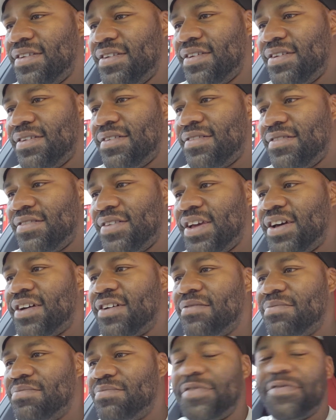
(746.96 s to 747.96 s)
Now,
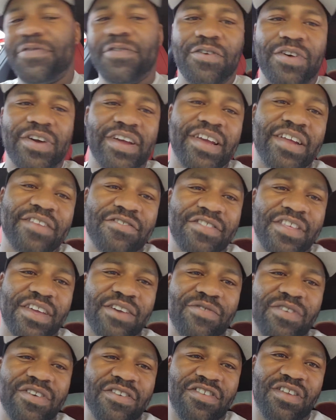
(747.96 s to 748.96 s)
before I answer that
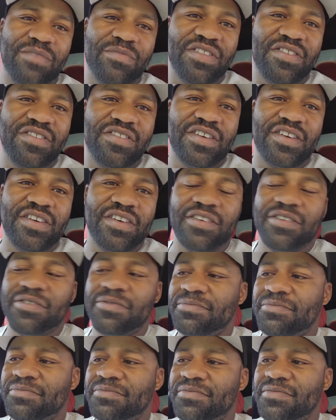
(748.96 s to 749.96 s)
question, I'm going to say
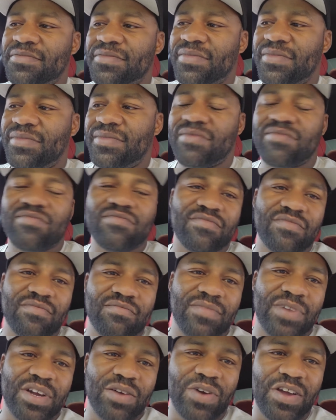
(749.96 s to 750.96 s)

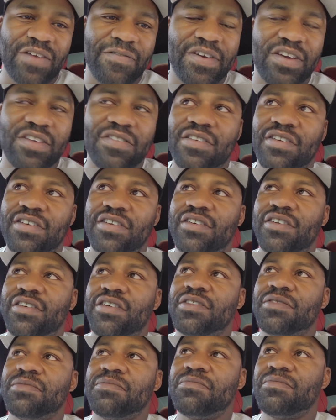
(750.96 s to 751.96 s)
my wife has a
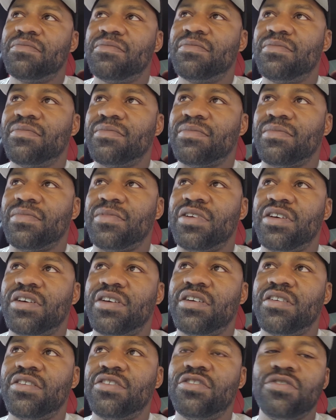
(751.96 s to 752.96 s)

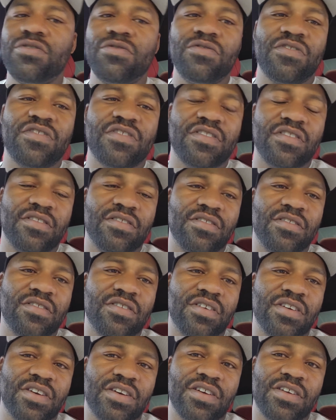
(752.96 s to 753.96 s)
used
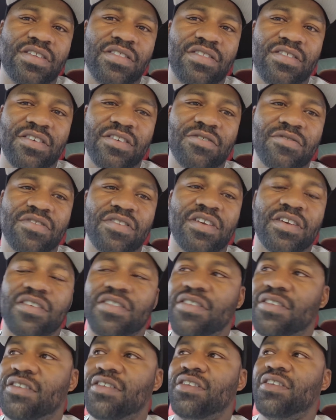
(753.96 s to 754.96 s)
Z06.
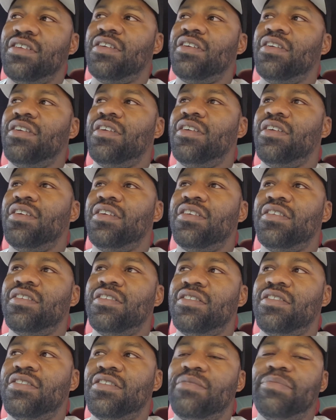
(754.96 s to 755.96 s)

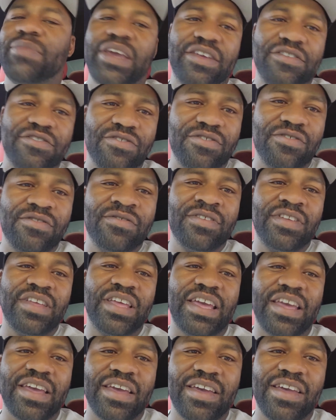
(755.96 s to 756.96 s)
It's a manual,
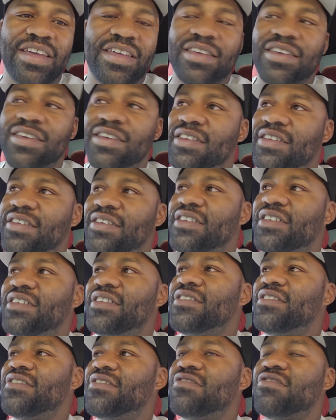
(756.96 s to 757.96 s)
and it is
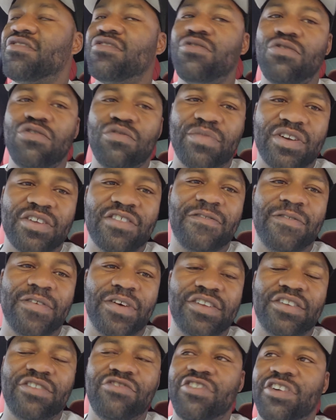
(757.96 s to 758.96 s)
so much fun
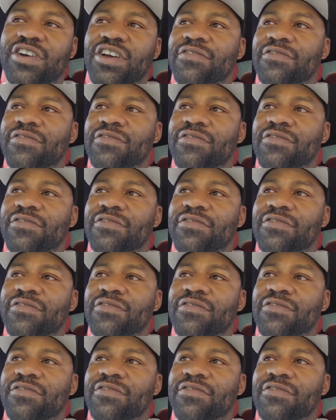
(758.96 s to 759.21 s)
to drive.